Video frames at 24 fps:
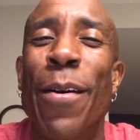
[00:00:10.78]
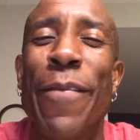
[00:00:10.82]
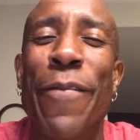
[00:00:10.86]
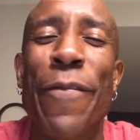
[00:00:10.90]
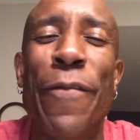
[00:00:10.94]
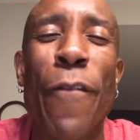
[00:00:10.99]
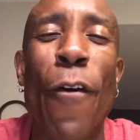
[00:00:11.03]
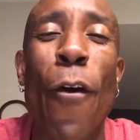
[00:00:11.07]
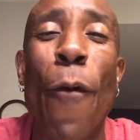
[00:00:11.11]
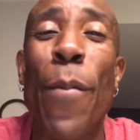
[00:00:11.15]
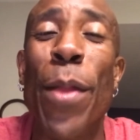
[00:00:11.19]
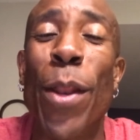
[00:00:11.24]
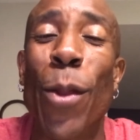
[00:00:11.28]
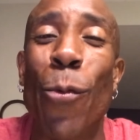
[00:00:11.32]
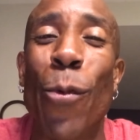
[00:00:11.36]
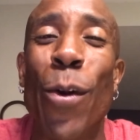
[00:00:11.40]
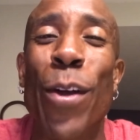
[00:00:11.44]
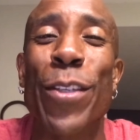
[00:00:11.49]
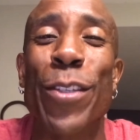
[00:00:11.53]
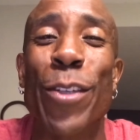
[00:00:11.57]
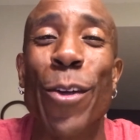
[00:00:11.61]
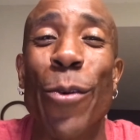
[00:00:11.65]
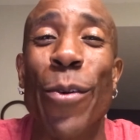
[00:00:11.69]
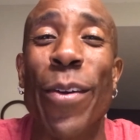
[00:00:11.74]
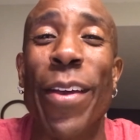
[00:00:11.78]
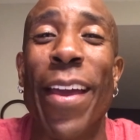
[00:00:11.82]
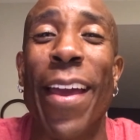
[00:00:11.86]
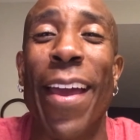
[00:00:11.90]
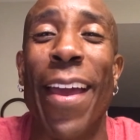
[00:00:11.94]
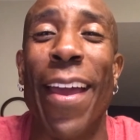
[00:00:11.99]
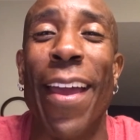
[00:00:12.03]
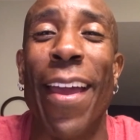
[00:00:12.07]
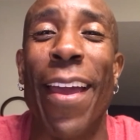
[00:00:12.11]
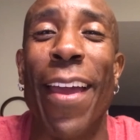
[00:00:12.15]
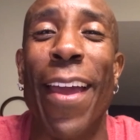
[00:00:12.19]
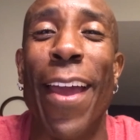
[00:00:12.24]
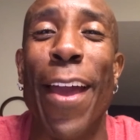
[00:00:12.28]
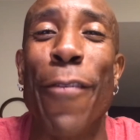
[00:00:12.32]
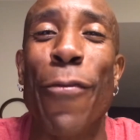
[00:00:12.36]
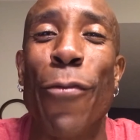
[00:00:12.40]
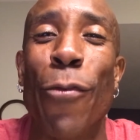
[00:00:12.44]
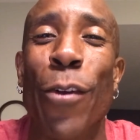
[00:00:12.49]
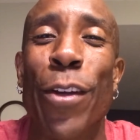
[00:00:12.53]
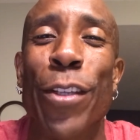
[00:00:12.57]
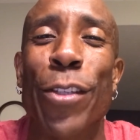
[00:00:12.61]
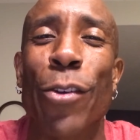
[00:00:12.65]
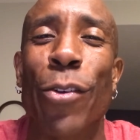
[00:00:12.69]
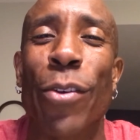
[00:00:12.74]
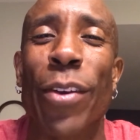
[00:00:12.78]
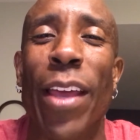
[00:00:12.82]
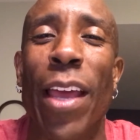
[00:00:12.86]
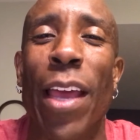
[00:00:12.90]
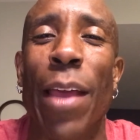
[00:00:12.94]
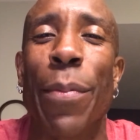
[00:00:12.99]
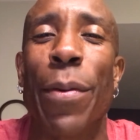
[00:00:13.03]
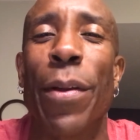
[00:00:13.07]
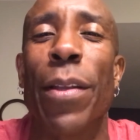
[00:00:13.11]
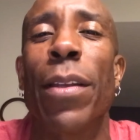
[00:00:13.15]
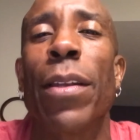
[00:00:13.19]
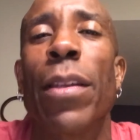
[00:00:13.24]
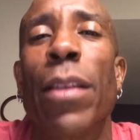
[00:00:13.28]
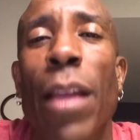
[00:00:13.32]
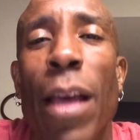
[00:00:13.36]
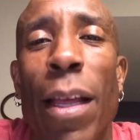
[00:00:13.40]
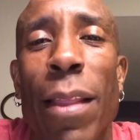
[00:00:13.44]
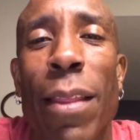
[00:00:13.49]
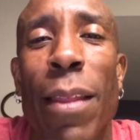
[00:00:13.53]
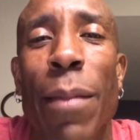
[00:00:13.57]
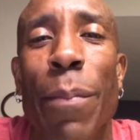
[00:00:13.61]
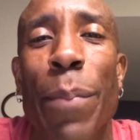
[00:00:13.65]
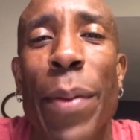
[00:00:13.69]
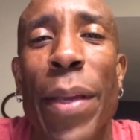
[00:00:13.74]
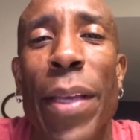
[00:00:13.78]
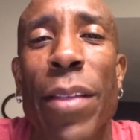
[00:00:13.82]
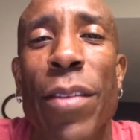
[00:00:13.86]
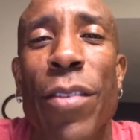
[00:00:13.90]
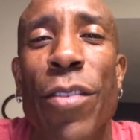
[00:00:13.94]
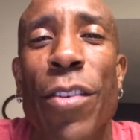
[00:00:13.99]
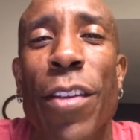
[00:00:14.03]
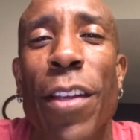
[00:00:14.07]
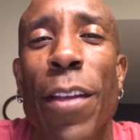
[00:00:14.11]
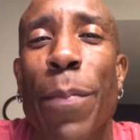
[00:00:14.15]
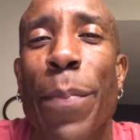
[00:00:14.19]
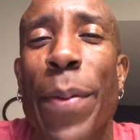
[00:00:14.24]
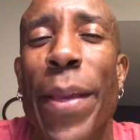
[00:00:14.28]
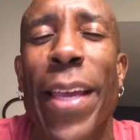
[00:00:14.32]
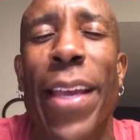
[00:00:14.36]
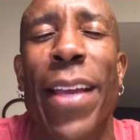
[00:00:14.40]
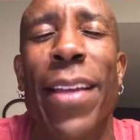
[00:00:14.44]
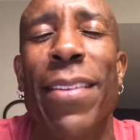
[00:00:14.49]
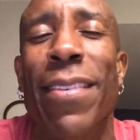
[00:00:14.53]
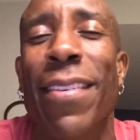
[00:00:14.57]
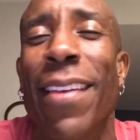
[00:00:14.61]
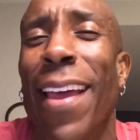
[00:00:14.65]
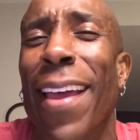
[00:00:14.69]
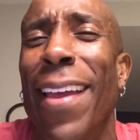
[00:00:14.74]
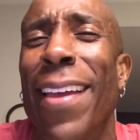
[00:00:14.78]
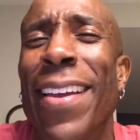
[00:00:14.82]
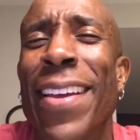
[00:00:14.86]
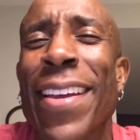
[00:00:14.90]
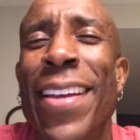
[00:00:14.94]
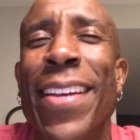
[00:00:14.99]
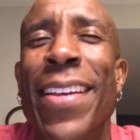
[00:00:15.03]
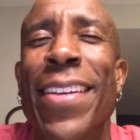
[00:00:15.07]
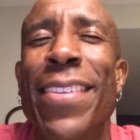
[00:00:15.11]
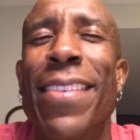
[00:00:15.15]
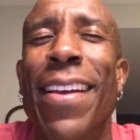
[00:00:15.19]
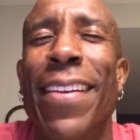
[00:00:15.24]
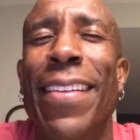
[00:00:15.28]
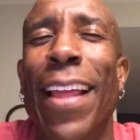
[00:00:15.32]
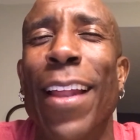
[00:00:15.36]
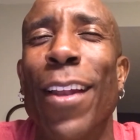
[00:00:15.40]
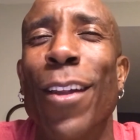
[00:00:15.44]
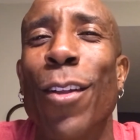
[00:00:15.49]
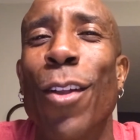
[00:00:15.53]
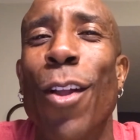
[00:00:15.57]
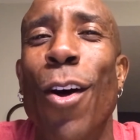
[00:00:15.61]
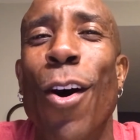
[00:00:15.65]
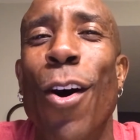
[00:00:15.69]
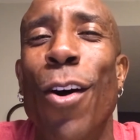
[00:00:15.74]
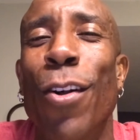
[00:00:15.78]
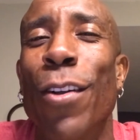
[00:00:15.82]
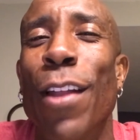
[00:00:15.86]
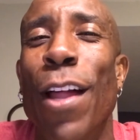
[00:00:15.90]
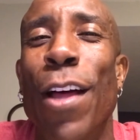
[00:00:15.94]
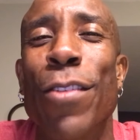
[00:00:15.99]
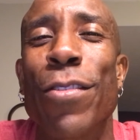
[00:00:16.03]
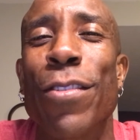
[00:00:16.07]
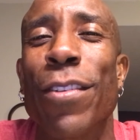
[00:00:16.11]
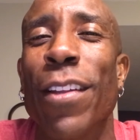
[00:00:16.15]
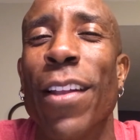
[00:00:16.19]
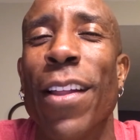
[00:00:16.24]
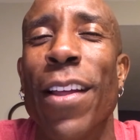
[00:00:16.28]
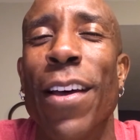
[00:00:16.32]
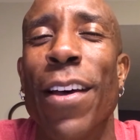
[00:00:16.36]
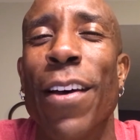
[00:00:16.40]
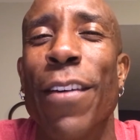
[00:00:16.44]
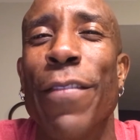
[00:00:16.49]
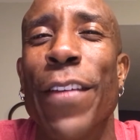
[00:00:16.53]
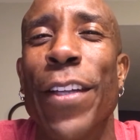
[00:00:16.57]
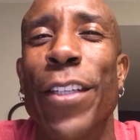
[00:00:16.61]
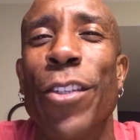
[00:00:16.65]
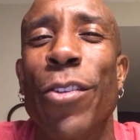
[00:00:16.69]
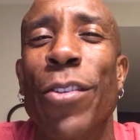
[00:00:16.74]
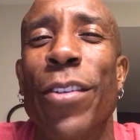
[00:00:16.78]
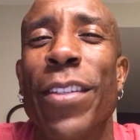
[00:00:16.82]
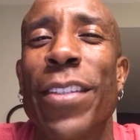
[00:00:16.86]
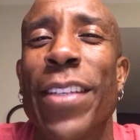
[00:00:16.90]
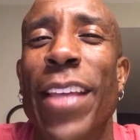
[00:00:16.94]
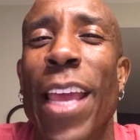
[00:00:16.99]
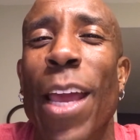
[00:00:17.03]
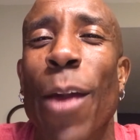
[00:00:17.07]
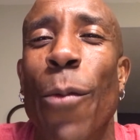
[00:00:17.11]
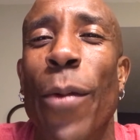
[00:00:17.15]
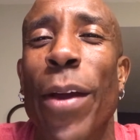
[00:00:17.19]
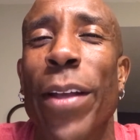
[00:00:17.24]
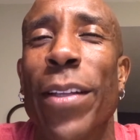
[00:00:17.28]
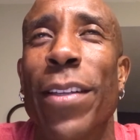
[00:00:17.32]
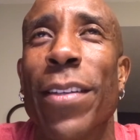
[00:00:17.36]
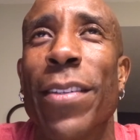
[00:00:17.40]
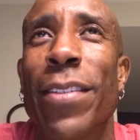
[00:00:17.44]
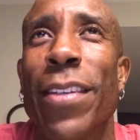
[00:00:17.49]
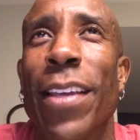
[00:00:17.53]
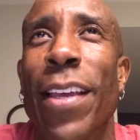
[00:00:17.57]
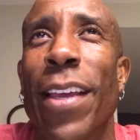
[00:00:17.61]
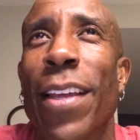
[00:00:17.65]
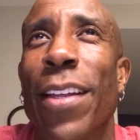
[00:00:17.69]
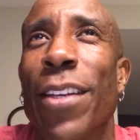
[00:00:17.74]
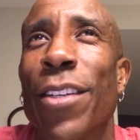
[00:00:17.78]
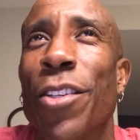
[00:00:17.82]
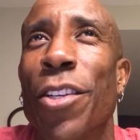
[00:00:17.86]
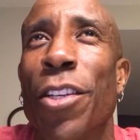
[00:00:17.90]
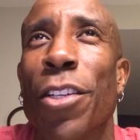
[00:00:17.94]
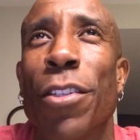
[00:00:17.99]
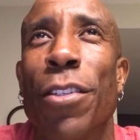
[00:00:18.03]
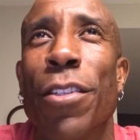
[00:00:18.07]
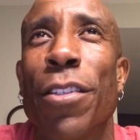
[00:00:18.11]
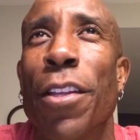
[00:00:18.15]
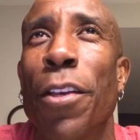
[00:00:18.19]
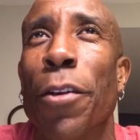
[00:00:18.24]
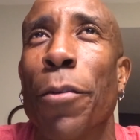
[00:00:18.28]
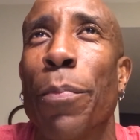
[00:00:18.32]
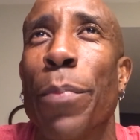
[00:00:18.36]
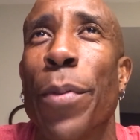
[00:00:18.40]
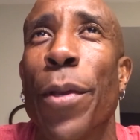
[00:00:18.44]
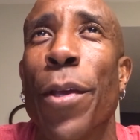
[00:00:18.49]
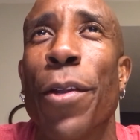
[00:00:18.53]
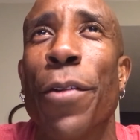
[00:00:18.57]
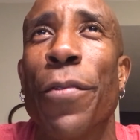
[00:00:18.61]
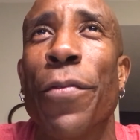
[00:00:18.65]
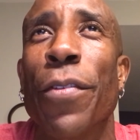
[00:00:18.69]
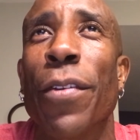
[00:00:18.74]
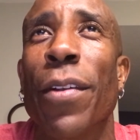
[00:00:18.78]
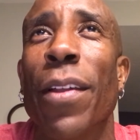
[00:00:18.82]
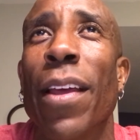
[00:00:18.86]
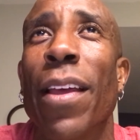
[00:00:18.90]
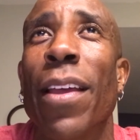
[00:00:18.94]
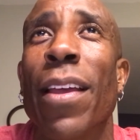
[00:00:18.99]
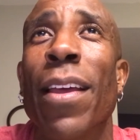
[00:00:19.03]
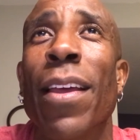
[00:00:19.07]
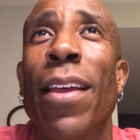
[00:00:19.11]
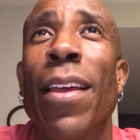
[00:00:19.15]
Formula One's okay, F1's okay, but nothing beats GP. It's like it's like that long lost love that you just can't wait to see, and she's still beautiful. Like,